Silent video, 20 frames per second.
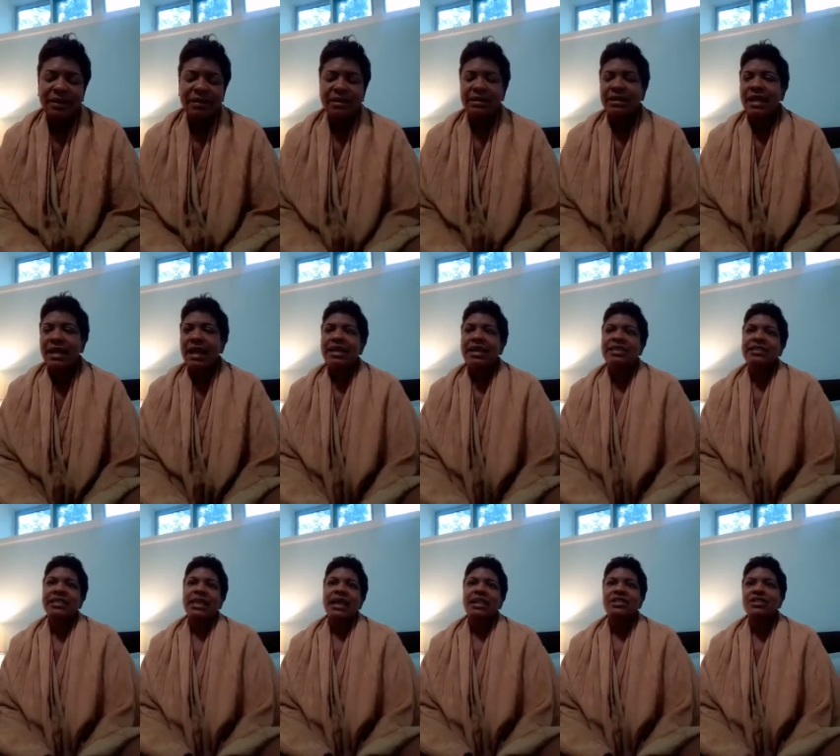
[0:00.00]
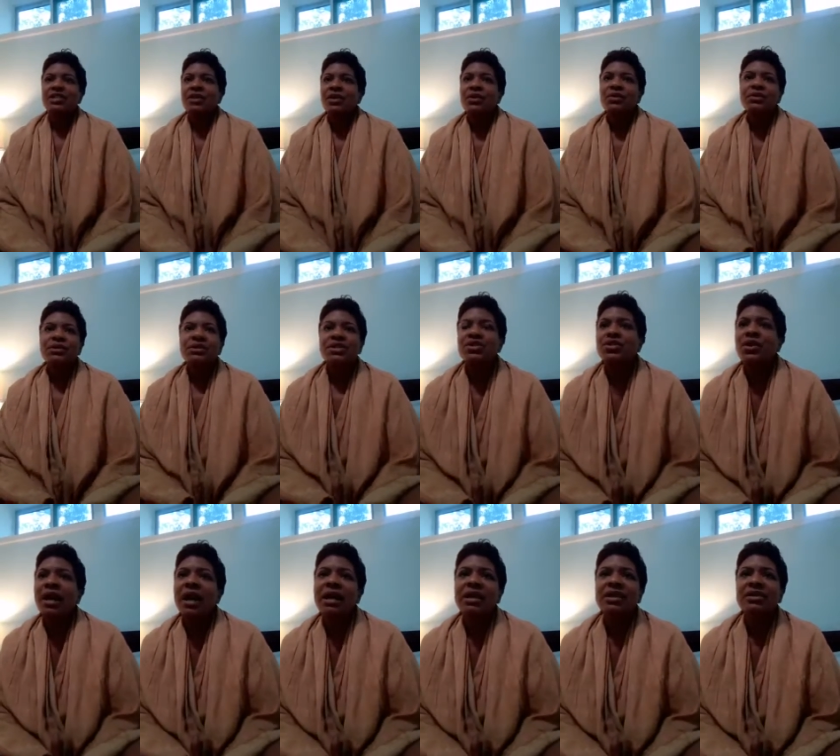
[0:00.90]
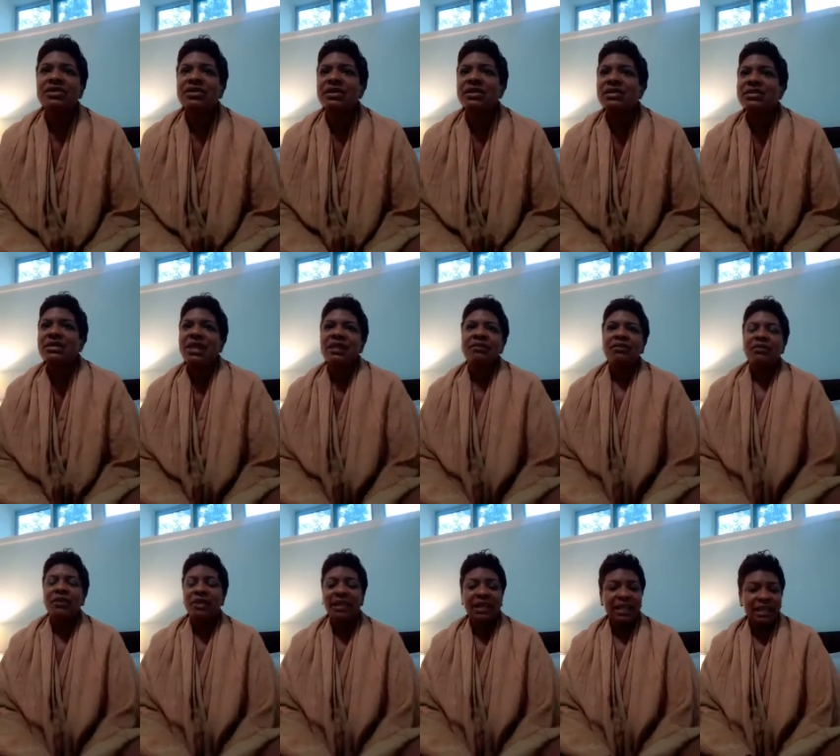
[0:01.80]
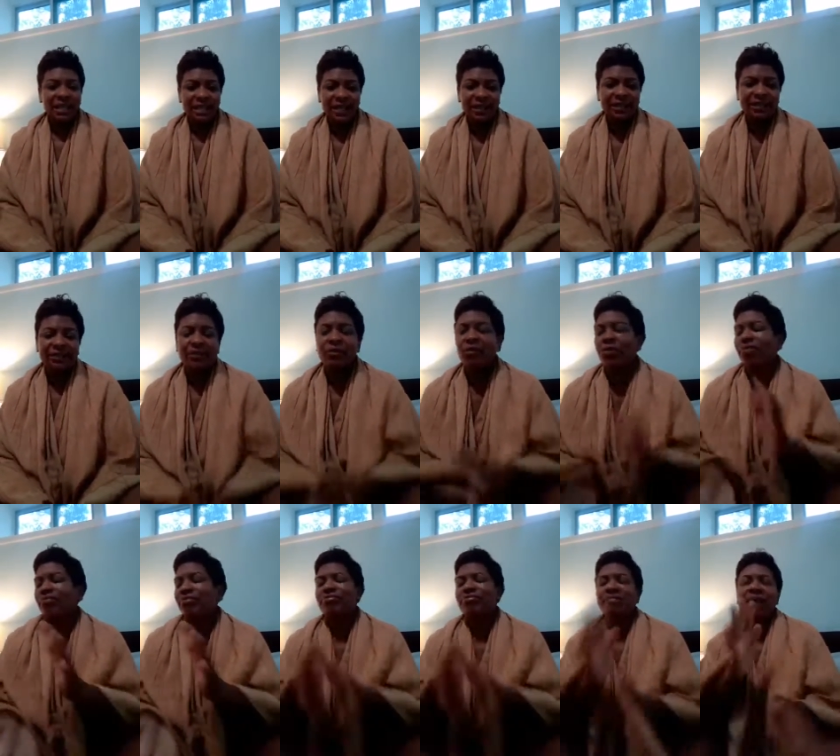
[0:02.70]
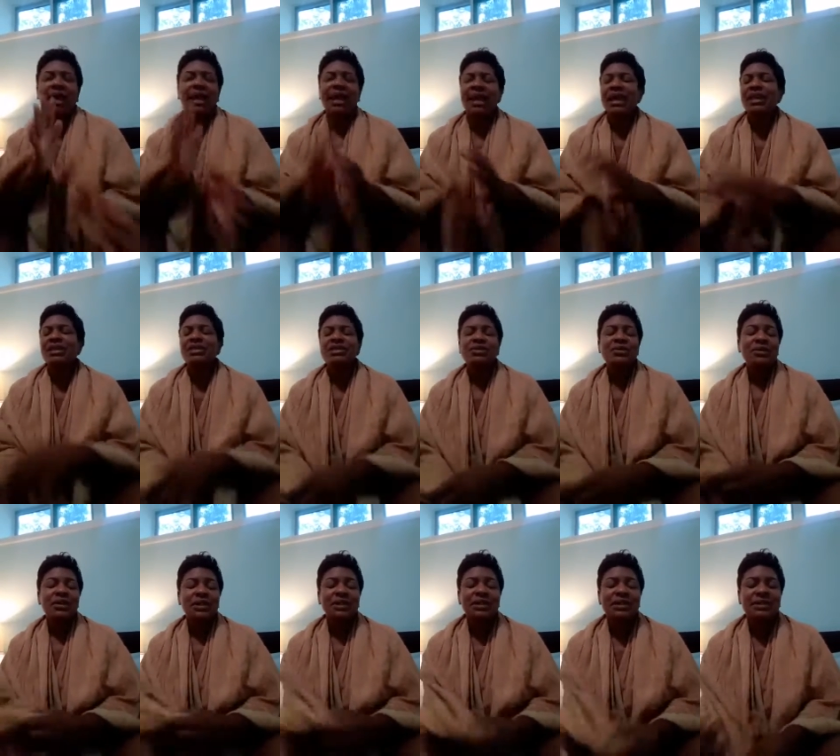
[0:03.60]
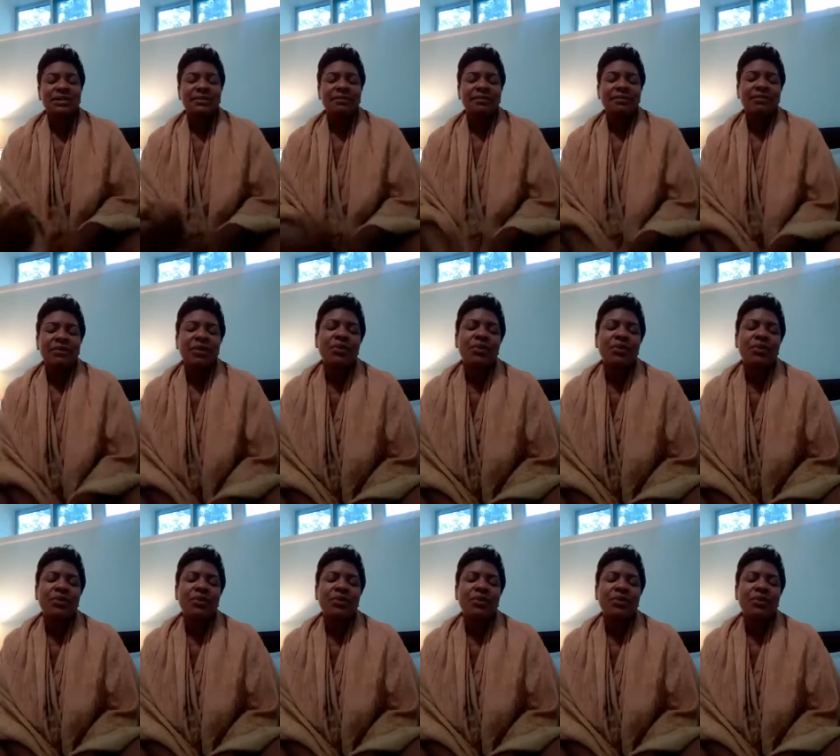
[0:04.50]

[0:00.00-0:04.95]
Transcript: the days that I chose to try to just say, forget it, I can't do this.